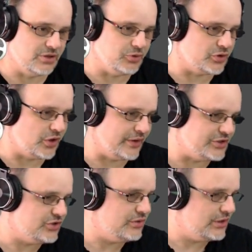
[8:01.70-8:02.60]
so I'm not
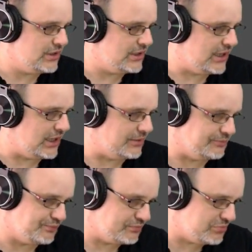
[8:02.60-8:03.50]
going to.
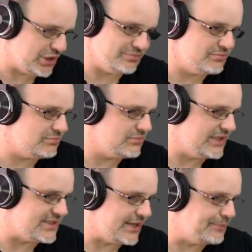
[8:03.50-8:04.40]
But
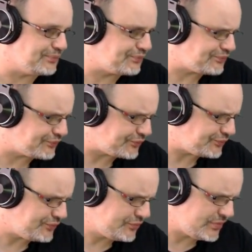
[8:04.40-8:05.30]
it's there.
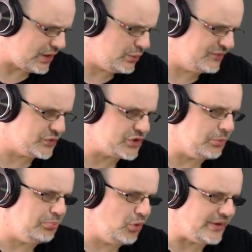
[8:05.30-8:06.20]
We've also
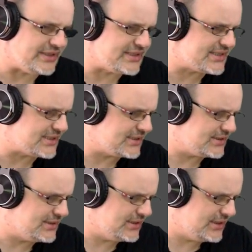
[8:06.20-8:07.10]
got points.
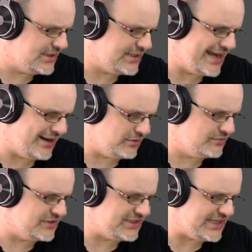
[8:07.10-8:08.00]
Now,
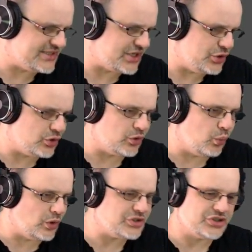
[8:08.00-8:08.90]
for this, you're going to
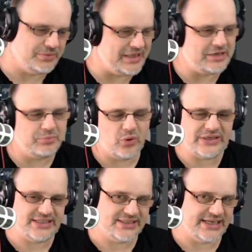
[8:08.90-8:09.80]
want to make a
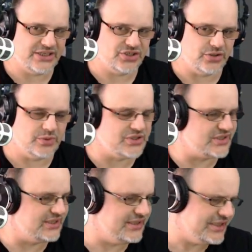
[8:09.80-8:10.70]
point texture, which
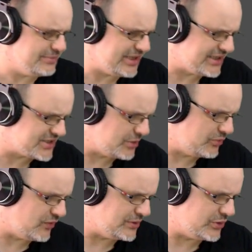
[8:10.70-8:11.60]
is a little bit out of scope
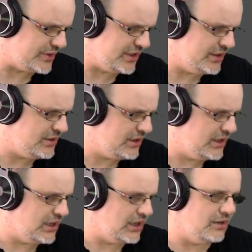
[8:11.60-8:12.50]
of what we're doing here.
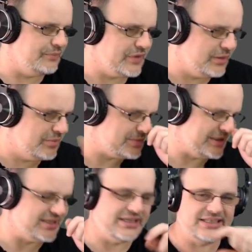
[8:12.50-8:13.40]
But it's
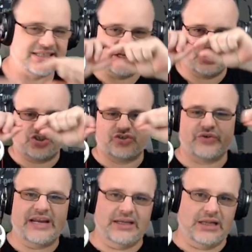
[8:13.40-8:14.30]
basically going to take a
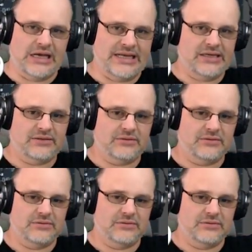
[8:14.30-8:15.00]
straight line